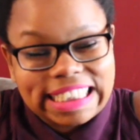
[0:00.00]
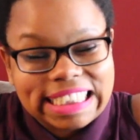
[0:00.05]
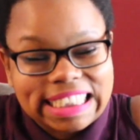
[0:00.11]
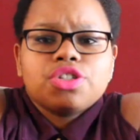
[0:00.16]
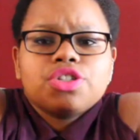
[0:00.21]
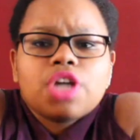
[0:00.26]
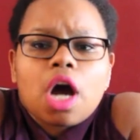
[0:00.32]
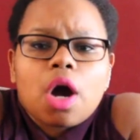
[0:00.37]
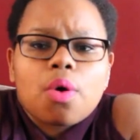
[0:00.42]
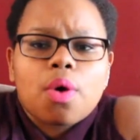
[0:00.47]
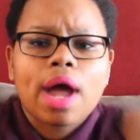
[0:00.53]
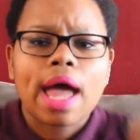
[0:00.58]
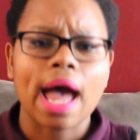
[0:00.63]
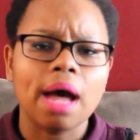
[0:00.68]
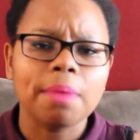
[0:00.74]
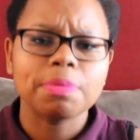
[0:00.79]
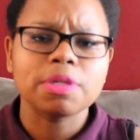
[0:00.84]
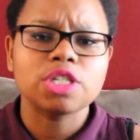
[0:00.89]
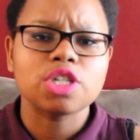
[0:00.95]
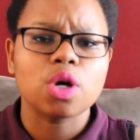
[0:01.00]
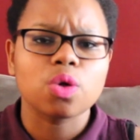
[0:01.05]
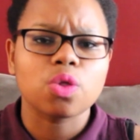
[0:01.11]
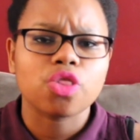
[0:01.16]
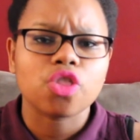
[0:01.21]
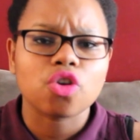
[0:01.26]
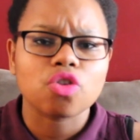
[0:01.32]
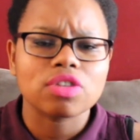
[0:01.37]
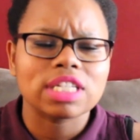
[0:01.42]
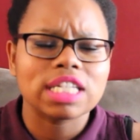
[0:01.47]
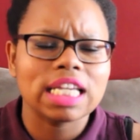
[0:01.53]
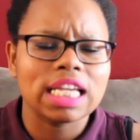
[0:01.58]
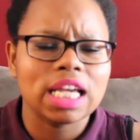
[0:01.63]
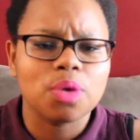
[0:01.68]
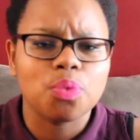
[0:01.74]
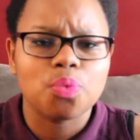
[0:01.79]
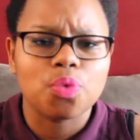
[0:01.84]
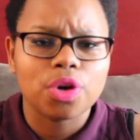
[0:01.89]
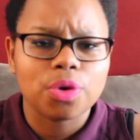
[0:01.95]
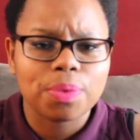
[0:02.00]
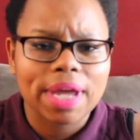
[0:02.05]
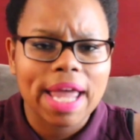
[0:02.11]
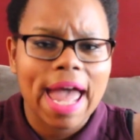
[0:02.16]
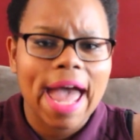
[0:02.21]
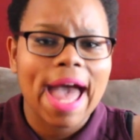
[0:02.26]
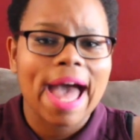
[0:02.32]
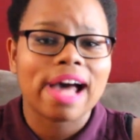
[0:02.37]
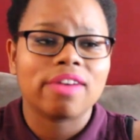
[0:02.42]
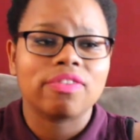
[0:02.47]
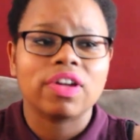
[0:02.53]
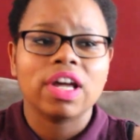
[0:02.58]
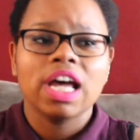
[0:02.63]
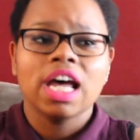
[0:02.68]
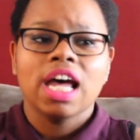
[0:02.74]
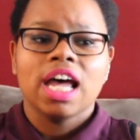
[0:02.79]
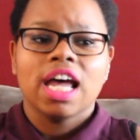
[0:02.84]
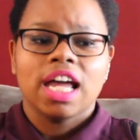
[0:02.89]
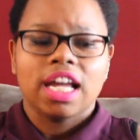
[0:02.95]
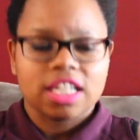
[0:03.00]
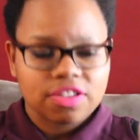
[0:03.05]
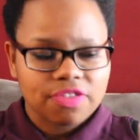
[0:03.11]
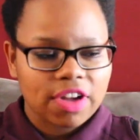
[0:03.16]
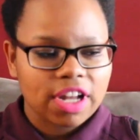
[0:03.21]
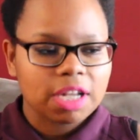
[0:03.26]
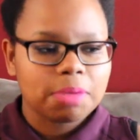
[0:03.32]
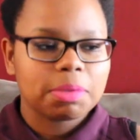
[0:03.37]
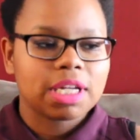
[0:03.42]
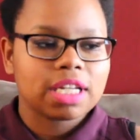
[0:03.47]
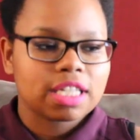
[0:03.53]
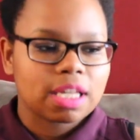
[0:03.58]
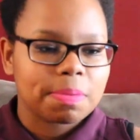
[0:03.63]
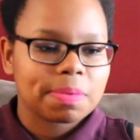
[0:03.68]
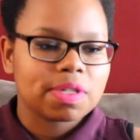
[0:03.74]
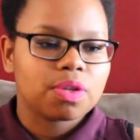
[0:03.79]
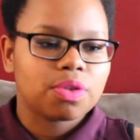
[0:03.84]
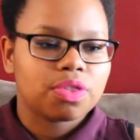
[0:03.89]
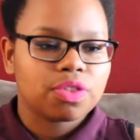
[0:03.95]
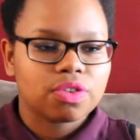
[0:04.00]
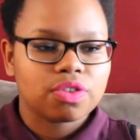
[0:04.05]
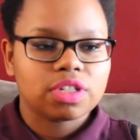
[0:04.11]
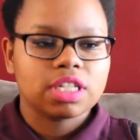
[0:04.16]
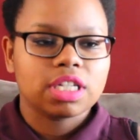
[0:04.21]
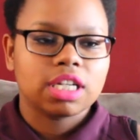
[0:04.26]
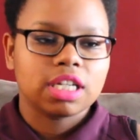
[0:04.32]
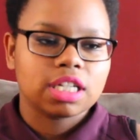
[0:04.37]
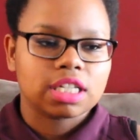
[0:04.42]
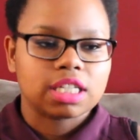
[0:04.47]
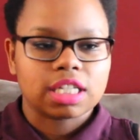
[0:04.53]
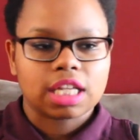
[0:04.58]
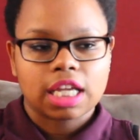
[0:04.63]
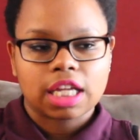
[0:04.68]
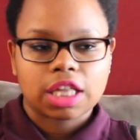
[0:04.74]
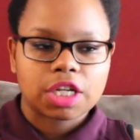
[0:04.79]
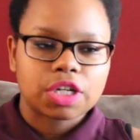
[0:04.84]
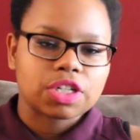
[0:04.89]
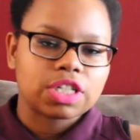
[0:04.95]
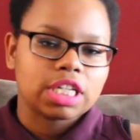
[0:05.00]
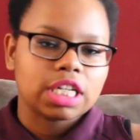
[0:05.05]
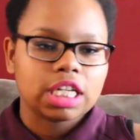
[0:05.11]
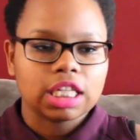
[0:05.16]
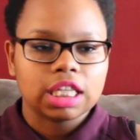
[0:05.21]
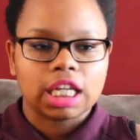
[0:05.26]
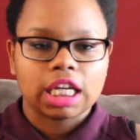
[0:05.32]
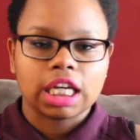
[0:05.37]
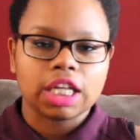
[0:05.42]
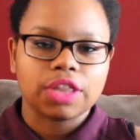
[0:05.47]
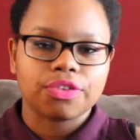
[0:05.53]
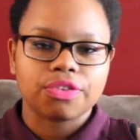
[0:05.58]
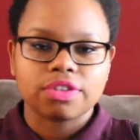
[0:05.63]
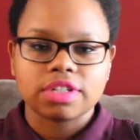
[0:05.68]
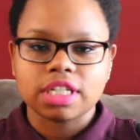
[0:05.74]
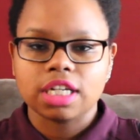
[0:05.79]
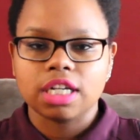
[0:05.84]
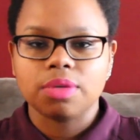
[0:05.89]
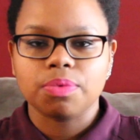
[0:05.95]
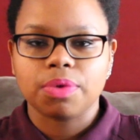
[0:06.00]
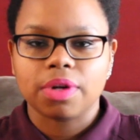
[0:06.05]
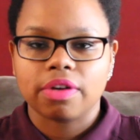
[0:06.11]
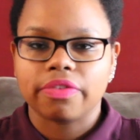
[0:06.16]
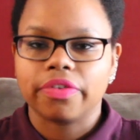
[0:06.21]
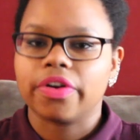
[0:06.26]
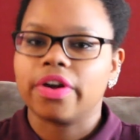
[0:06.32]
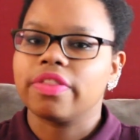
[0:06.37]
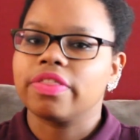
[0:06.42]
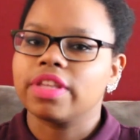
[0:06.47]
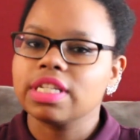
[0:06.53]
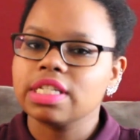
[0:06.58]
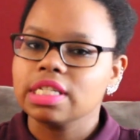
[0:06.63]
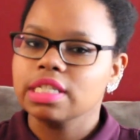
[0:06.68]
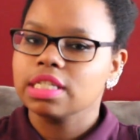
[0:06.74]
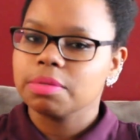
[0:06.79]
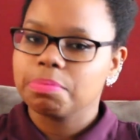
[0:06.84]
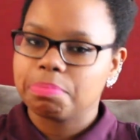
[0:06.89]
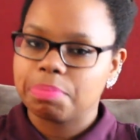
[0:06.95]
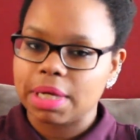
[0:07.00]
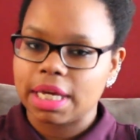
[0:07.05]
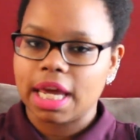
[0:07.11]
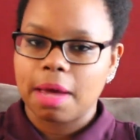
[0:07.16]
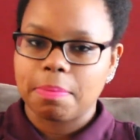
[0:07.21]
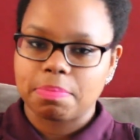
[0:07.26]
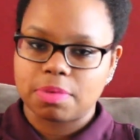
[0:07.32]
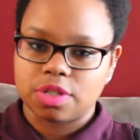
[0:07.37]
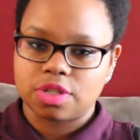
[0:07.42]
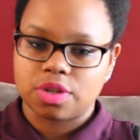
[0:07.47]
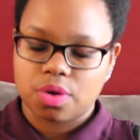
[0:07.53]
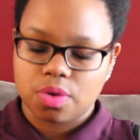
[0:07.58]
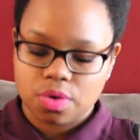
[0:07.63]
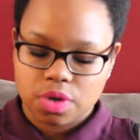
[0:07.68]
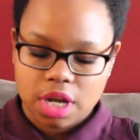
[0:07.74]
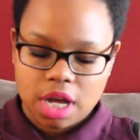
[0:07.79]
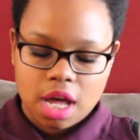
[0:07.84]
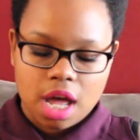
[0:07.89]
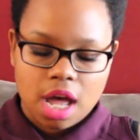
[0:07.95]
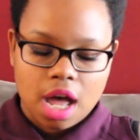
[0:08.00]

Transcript: So, episode 13, what do we have? It's funny because episode 13, it's like 13, lucky 13, whatever, and this is a big episode.